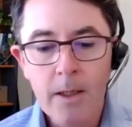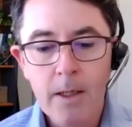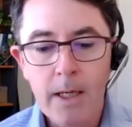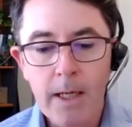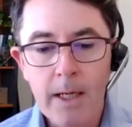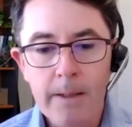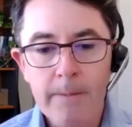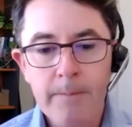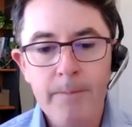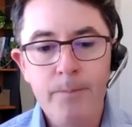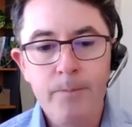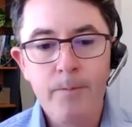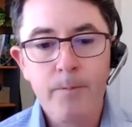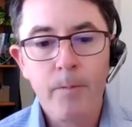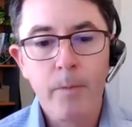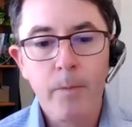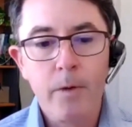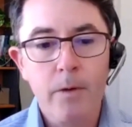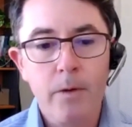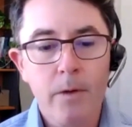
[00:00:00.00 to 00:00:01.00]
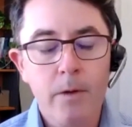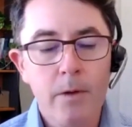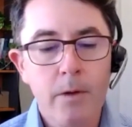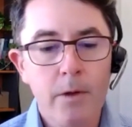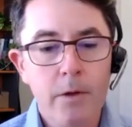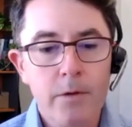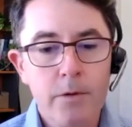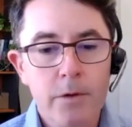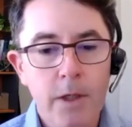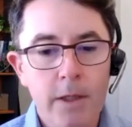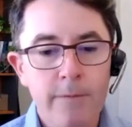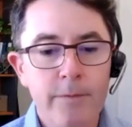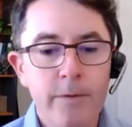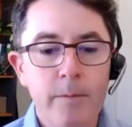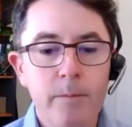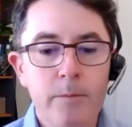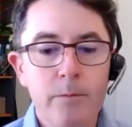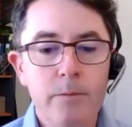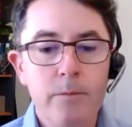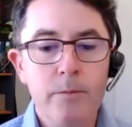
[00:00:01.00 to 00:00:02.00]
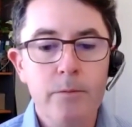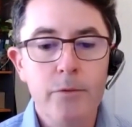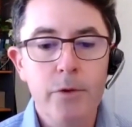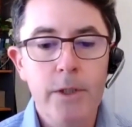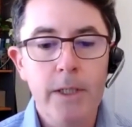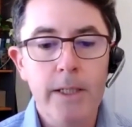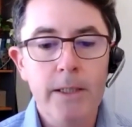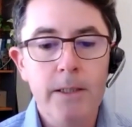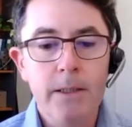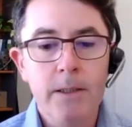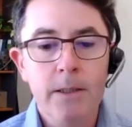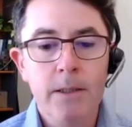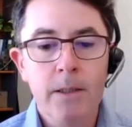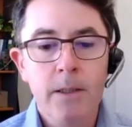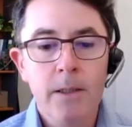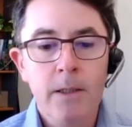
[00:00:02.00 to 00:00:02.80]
Aside from drilling,